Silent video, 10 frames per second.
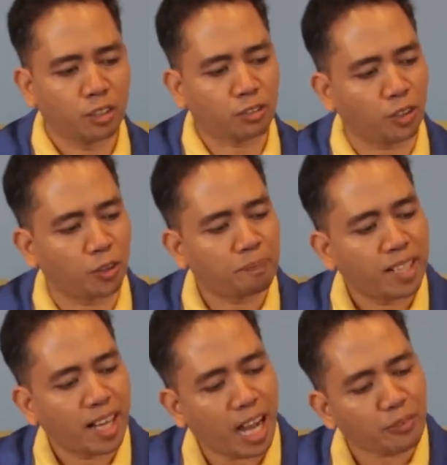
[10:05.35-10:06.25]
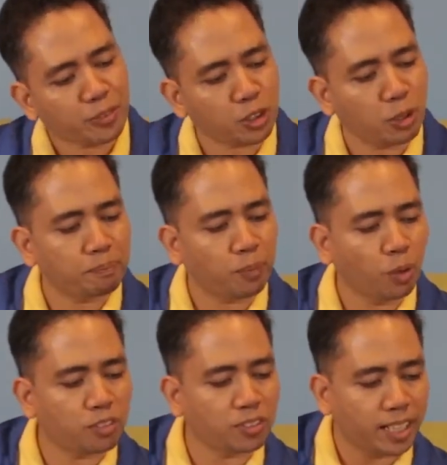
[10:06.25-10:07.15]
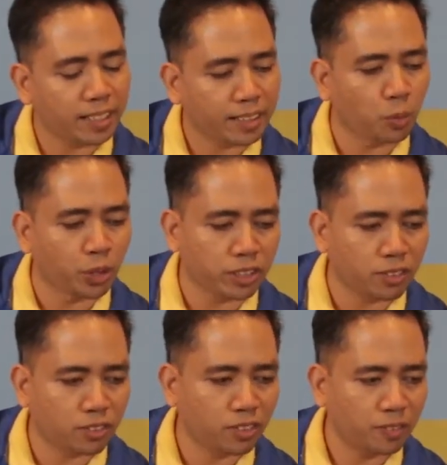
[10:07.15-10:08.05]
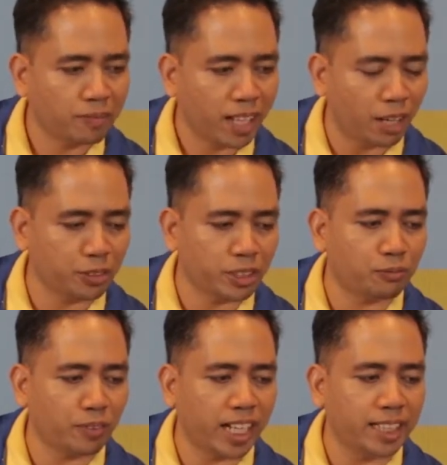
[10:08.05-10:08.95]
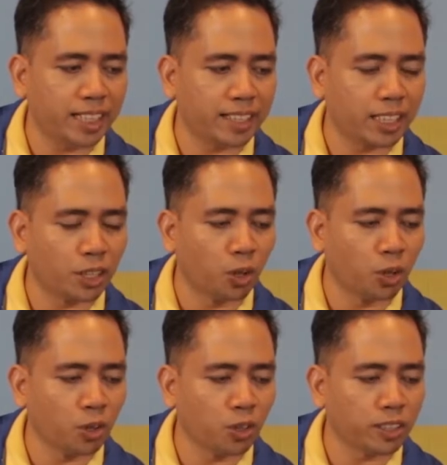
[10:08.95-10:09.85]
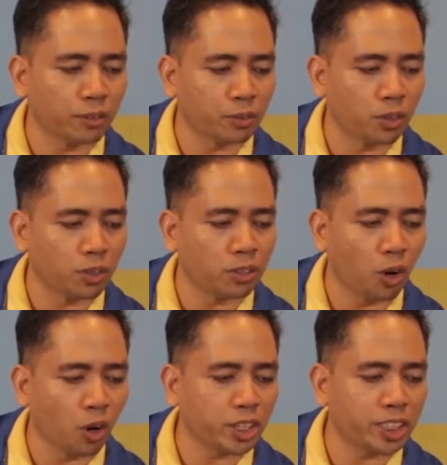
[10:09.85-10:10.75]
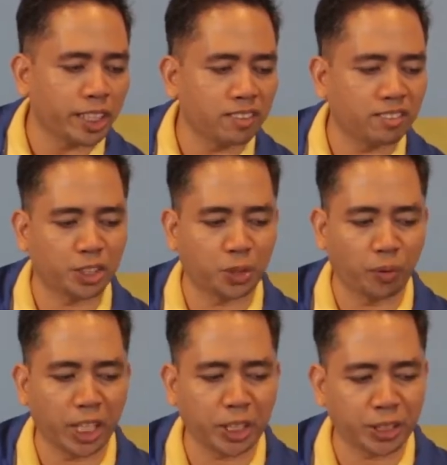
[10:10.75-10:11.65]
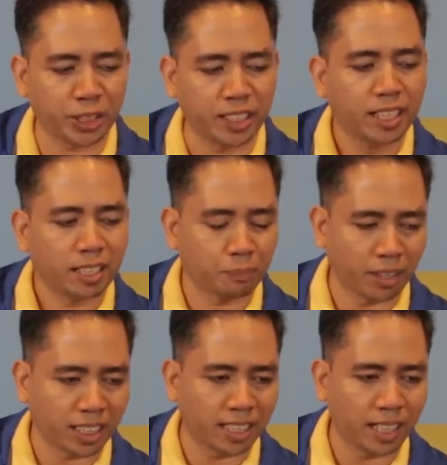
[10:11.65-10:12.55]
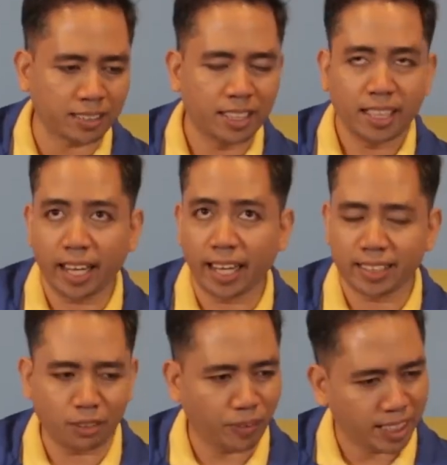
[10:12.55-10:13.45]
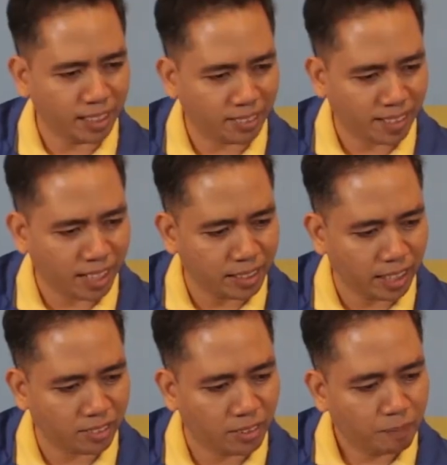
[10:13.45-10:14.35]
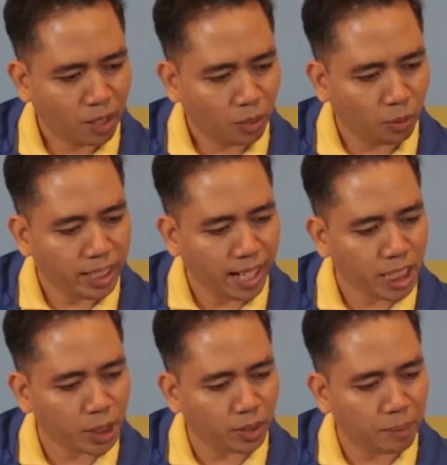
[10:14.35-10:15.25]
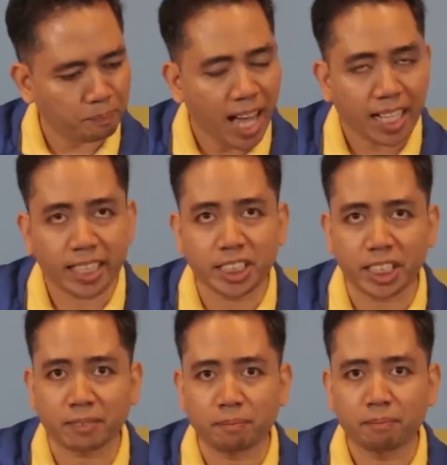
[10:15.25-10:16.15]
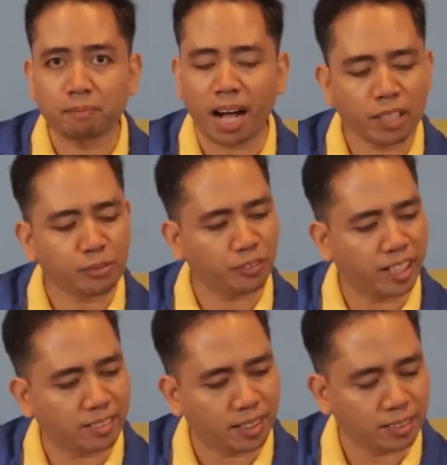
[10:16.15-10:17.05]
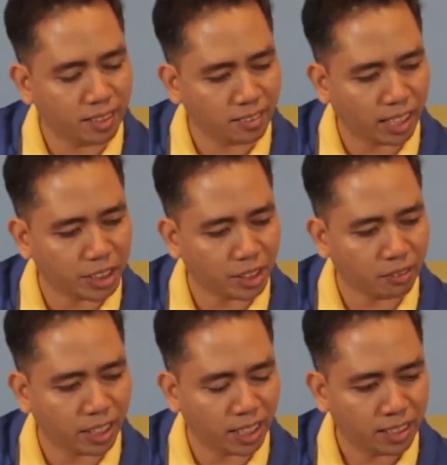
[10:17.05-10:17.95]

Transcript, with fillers: So after composing the words, after defining the goal, the role, audience, situation, product, and defining the standards, we actually package it, paraphrase it in such a way